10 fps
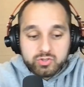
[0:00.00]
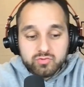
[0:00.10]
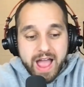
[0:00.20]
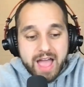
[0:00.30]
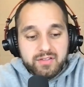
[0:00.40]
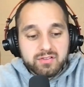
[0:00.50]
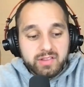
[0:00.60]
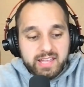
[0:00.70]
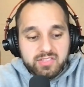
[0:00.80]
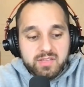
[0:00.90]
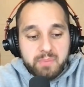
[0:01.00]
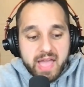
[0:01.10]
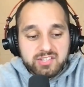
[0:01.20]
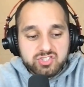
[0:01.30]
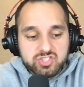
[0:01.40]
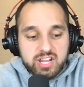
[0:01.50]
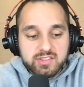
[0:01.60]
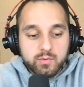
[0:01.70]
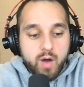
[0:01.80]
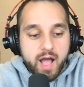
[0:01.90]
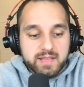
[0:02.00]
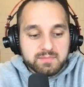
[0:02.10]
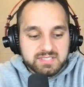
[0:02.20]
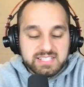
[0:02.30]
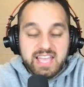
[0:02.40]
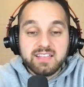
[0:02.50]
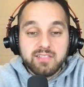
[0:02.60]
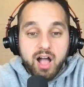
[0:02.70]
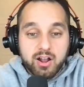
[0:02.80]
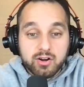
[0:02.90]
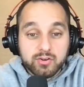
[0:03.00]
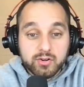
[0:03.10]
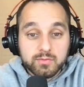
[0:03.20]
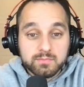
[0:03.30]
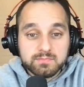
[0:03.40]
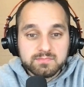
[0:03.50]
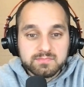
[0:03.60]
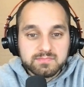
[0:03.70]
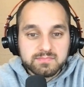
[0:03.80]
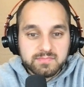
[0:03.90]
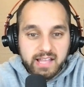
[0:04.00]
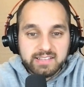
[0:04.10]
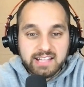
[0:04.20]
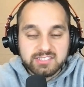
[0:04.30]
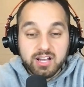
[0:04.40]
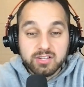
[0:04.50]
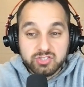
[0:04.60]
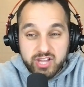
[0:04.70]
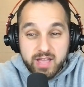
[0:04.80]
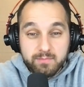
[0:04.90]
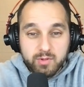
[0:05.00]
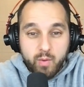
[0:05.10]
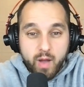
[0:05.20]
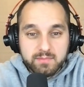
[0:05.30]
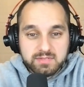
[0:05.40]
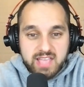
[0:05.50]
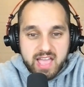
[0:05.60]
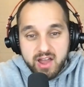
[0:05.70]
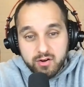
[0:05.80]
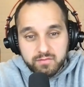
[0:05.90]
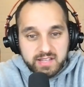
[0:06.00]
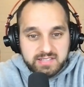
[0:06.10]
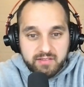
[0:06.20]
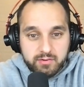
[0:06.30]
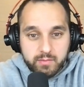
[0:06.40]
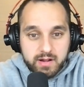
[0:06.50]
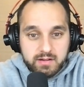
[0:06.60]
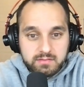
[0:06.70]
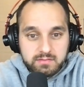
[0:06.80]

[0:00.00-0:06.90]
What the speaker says: Would you rather lick the bench in the YMCA locker room? Mm-hmm. Like that's a gym, the YMCA? I don't know if that's everywhere.